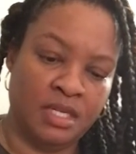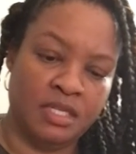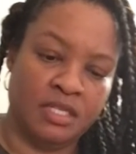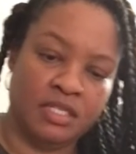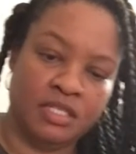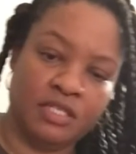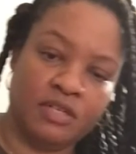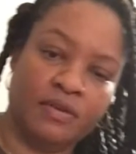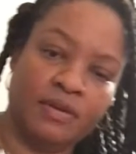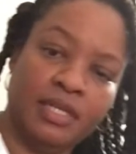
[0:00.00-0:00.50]

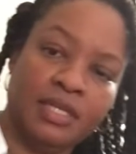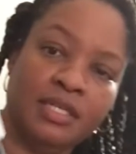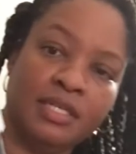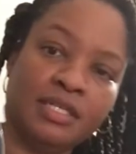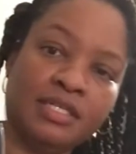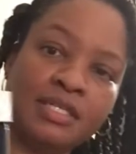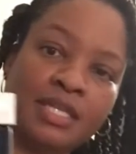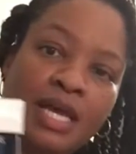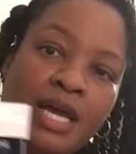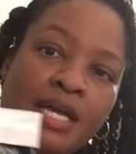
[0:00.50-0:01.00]
So it
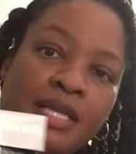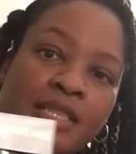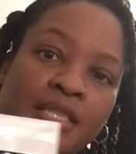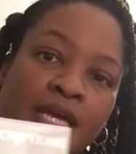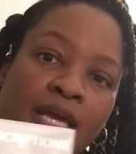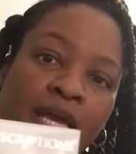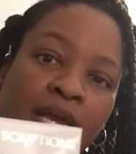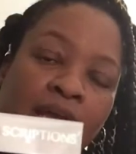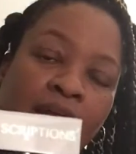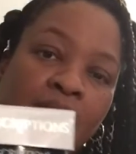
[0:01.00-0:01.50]
looks like
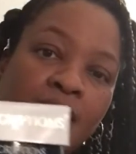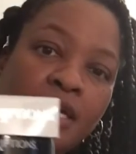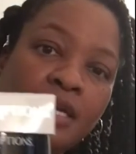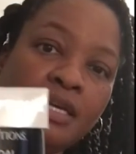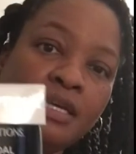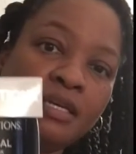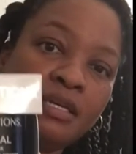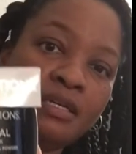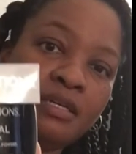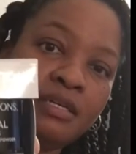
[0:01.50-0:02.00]
that.
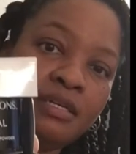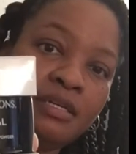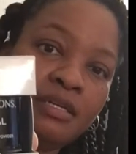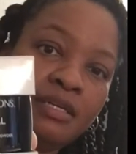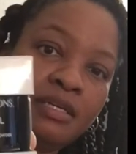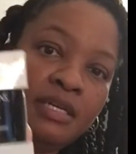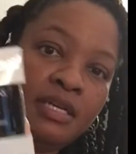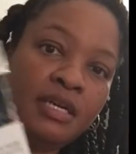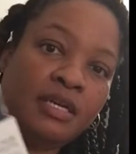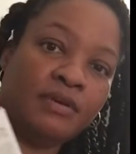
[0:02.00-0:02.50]

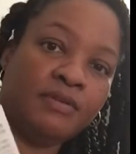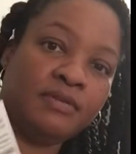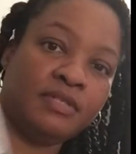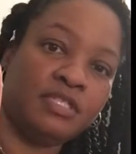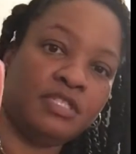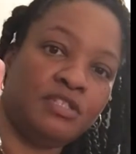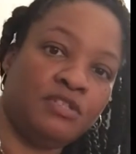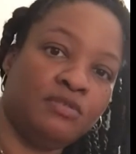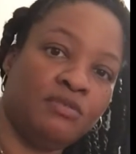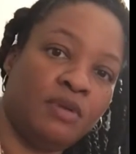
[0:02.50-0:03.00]
It was
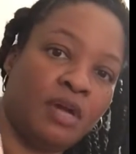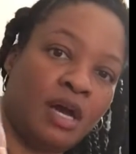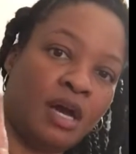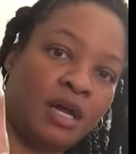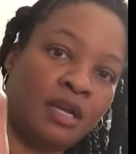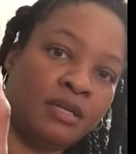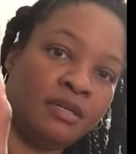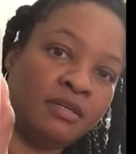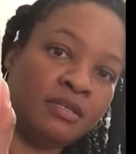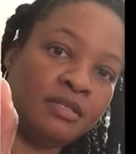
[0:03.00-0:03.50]

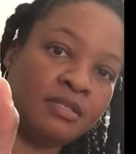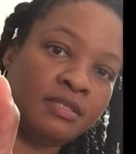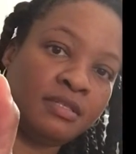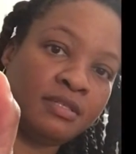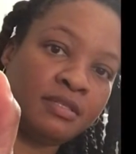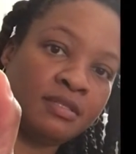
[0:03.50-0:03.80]
$2.